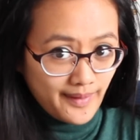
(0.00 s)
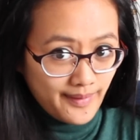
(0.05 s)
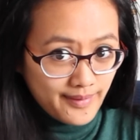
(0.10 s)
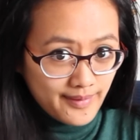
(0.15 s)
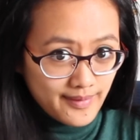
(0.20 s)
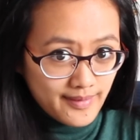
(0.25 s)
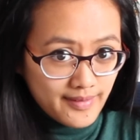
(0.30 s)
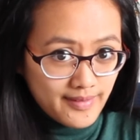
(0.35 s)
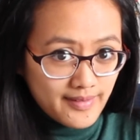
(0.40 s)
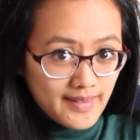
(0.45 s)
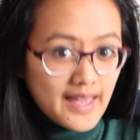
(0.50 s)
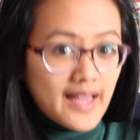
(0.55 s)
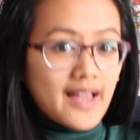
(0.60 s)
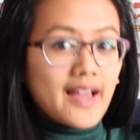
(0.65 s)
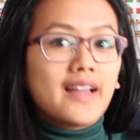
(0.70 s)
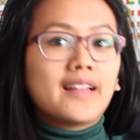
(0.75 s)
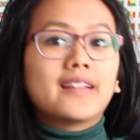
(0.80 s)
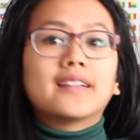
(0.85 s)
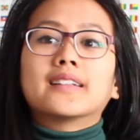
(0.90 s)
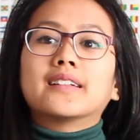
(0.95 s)
month.
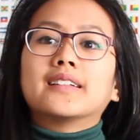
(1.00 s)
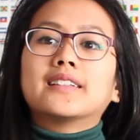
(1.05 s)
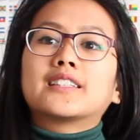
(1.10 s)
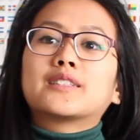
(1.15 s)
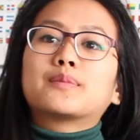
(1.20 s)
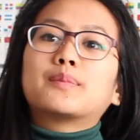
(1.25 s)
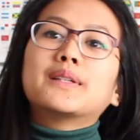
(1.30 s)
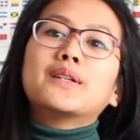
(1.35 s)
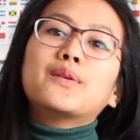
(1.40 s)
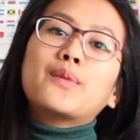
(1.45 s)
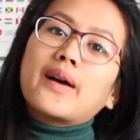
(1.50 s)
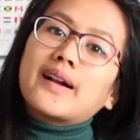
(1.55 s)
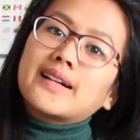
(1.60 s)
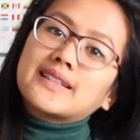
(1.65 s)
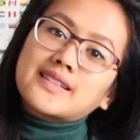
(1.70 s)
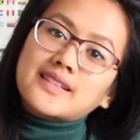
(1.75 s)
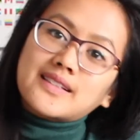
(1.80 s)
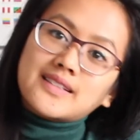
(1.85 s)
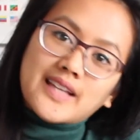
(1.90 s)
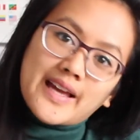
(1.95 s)
And it's been a
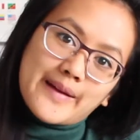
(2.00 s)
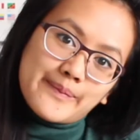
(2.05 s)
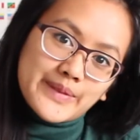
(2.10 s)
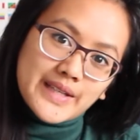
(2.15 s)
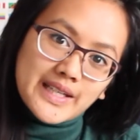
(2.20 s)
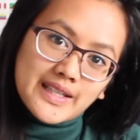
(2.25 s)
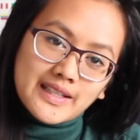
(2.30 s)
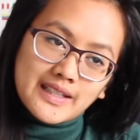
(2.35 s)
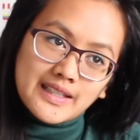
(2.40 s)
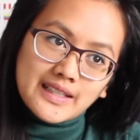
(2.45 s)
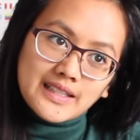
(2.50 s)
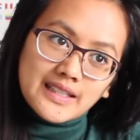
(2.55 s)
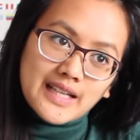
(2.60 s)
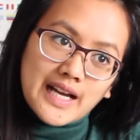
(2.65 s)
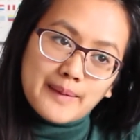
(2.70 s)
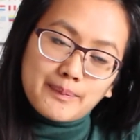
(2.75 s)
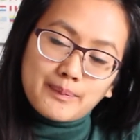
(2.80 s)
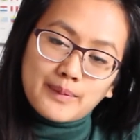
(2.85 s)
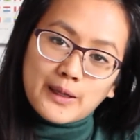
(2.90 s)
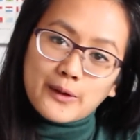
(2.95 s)
while since I
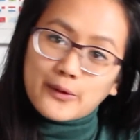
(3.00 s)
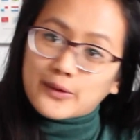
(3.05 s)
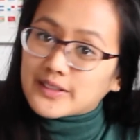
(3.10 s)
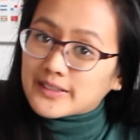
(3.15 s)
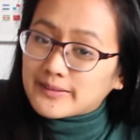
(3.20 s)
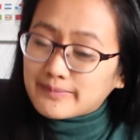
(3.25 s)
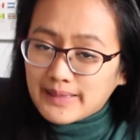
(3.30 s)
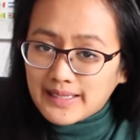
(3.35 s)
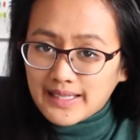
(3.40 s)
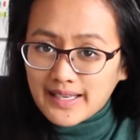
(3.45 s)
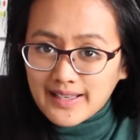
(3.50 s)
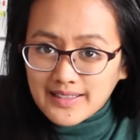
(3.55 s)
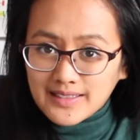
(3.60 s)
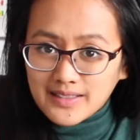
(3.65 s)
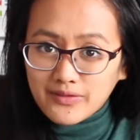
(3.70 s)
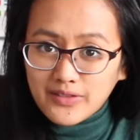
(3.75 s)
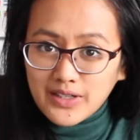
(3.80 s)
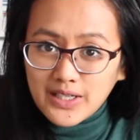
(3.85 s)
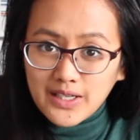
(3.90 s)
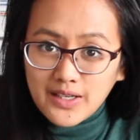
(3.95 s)
uploaded my
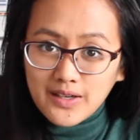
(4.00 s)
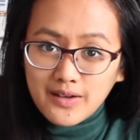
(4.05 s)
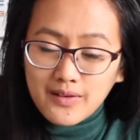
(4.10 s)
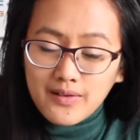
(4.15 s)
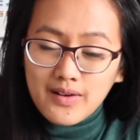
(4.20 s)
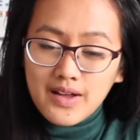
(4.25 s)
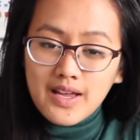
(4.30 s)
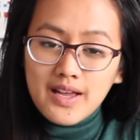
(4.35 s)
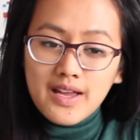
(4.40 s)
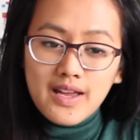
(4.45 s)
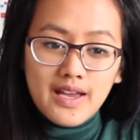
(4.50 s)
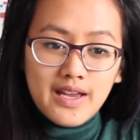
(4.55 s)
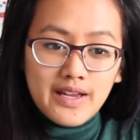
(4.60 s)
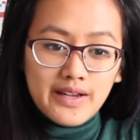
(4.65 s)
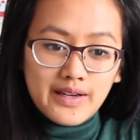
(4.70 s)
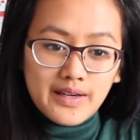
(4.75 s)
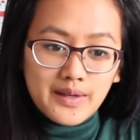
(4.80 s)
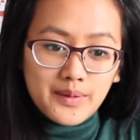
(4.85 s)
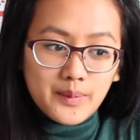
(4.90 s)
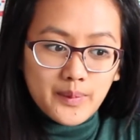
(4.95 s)
last video.
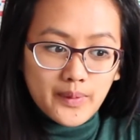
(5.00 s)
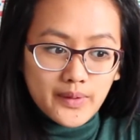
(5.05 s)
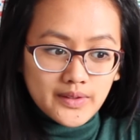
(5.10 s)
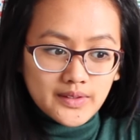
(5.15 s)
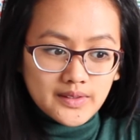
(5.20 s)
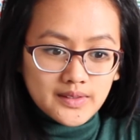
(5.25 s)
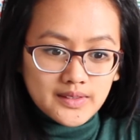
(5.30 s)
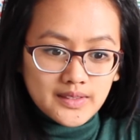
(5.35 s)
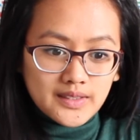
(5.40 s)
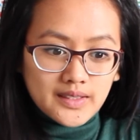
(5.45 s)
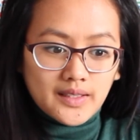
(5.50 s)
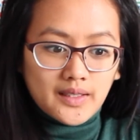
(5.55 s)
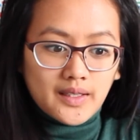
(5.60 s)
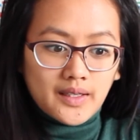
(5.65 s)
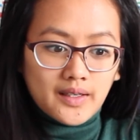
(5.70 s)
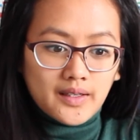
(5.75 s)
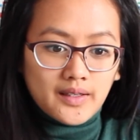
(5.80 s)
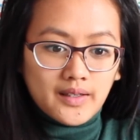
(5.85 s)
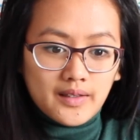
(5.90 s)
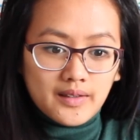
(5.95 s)
It was
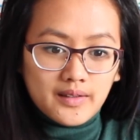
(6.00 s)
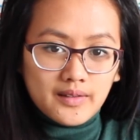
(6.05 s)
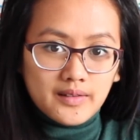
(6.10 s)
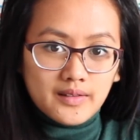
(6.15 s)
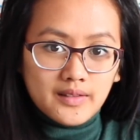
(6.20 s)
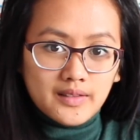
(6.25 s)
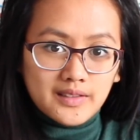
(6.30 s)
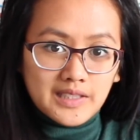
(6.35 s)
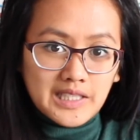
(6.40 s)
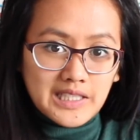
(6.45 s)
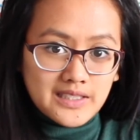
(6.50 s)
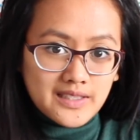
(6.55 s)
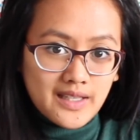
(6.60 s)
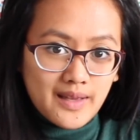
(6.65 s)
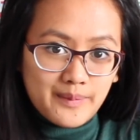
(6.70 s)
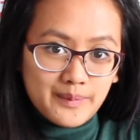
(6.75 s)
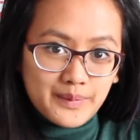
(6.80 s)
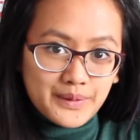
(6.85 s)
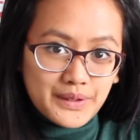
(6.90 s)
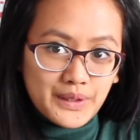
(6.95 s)
in
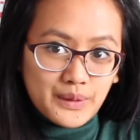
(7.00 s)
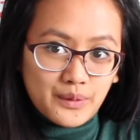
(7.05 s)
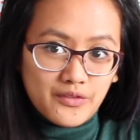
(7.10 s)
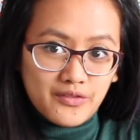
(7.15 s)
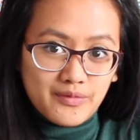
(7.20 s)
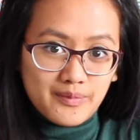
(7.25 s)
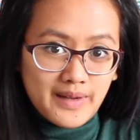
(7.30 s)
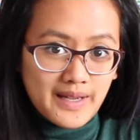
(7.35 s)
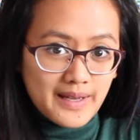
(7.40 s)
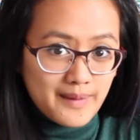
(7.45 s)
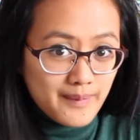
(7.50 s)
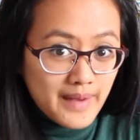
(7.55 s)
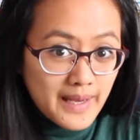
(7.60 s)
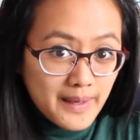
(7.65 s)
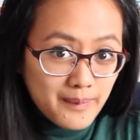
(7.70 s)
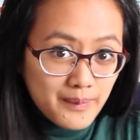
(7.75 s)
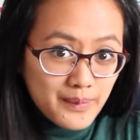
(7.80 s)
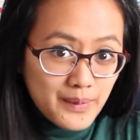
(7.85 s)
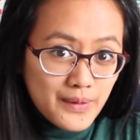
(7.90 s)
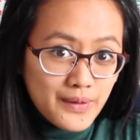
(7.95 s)
December with my
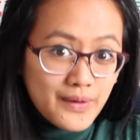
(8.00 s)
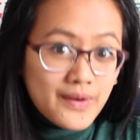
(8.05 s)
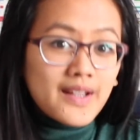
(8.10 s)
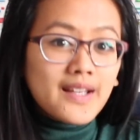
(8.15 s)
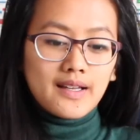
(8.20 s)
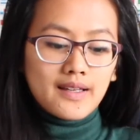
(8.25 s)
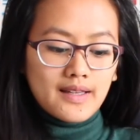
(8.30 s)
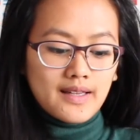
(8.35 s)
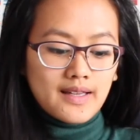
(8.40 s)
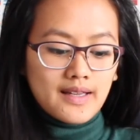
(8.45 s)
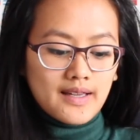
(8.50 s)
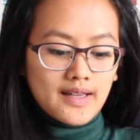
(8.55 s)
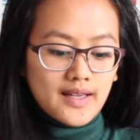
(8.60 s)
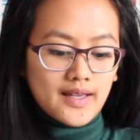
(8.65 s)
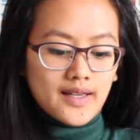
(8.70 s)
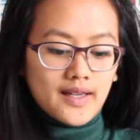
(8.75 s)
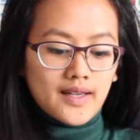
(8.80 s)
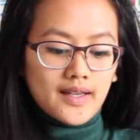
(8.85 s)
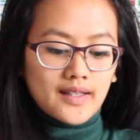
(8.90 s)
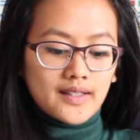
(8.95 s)
MacBook.
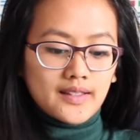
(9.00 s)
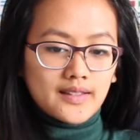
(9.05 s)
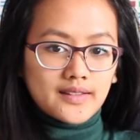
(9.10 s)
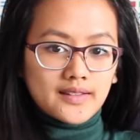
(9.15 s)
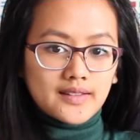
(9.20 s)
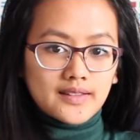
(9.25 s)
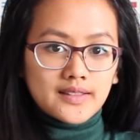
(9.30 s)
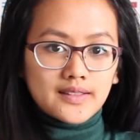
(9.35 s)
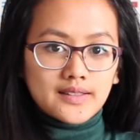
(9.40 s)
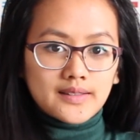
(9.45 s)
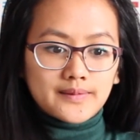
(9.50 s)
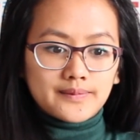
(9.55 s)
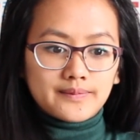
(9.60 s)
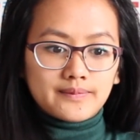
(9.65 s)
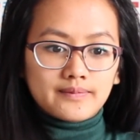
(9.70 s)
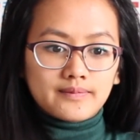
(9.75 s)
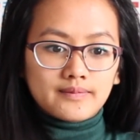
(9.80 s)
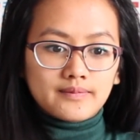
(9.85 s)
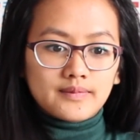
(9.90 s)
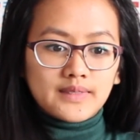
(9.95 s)

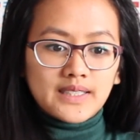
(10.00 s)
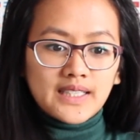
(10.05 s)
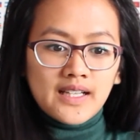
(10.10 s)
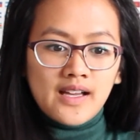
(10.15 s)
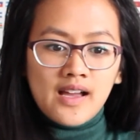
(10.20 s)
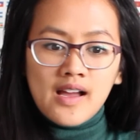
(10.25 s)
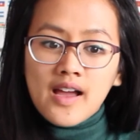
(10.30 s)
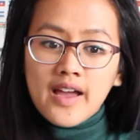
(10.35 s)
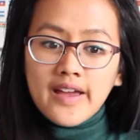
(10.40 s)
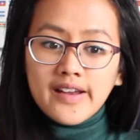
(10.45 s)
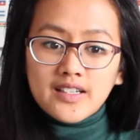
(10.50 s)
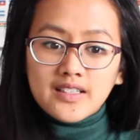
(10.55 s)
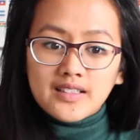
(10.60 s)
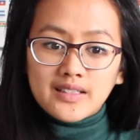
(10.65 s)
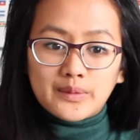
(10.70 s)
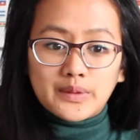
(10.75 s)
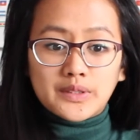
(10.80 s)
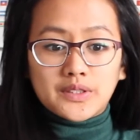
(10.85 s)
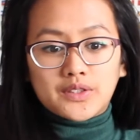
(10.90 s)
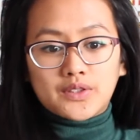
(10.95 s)
And yeah, I
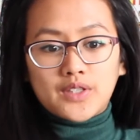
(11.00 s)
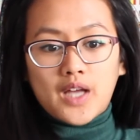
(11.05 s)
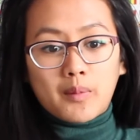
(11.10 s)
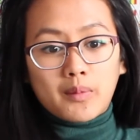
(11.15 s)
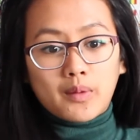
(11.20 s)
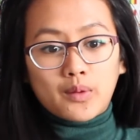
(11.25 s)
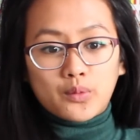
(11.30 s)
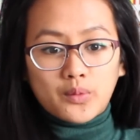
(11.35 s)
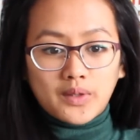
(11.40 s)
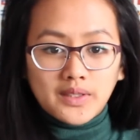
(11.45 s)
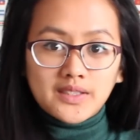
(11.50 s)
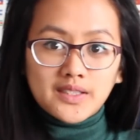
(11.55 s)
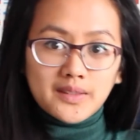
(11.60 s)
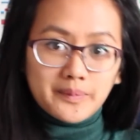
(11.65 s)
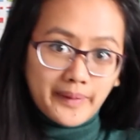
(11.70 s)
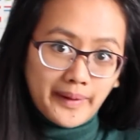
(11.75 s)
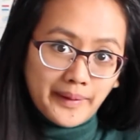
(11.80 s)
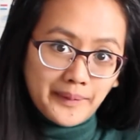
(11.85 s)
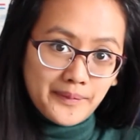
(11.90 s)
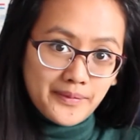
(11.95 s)
actually wanted to upload once a
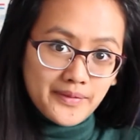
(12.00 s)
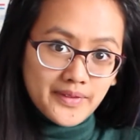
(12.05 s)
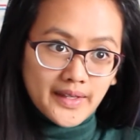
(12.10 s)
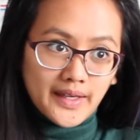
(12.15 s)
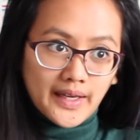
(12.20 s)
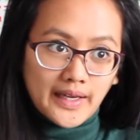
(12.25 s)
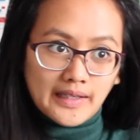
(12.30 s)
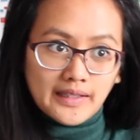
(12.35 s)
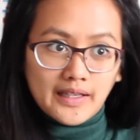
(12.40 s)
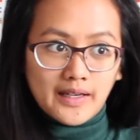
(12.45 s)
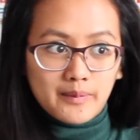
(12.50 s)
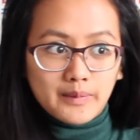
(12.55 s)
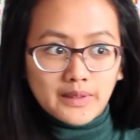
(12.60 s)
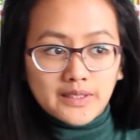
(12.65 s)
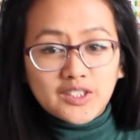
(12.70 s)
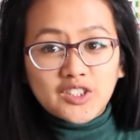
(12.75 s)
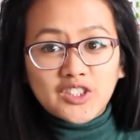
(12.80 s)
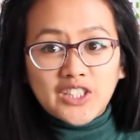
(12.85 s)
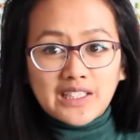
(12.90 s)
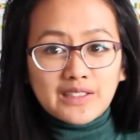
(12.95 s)
month and I
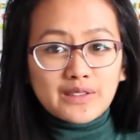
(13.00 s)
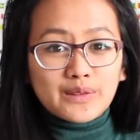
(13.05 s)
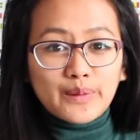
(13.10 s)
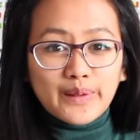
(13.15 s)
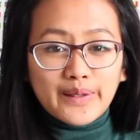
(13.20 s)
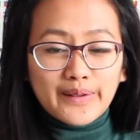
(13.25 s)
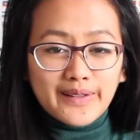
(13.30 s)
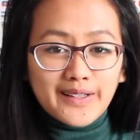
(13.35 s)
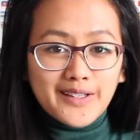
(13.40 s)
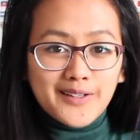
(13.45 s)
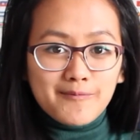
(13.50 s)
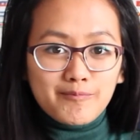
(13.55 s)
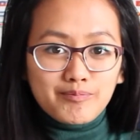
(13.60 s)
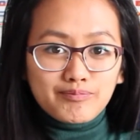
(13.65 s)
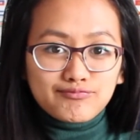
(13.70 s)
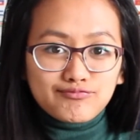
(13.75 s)
missed January.